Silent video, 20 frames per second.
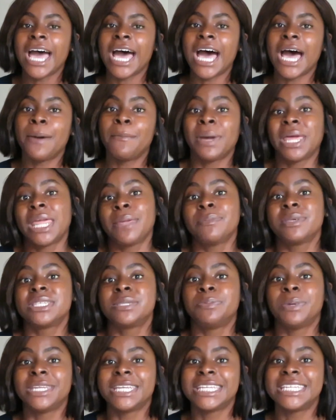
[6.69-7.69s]
My name is
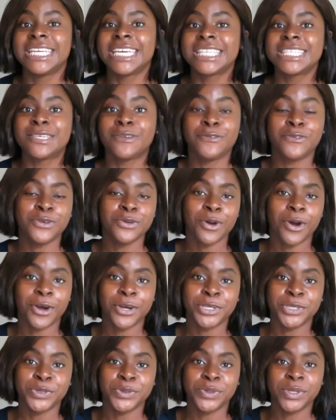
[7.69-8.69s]
Benedict if you are
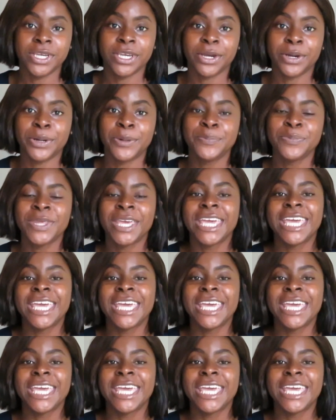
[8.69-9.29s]
new here.